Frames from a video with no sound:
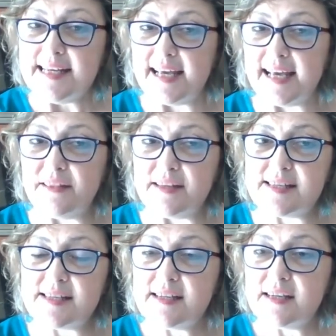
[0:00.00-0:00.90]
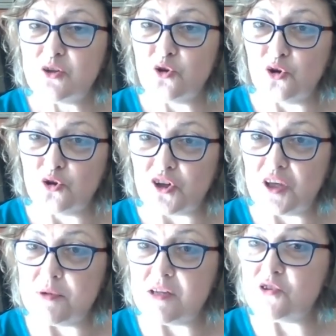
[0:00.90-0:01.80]
this Google
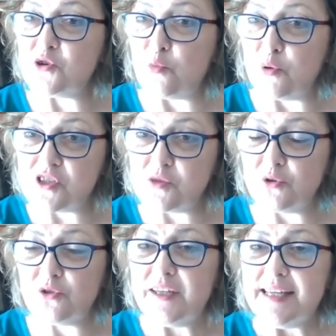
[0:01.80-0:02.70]
document, if at all possible,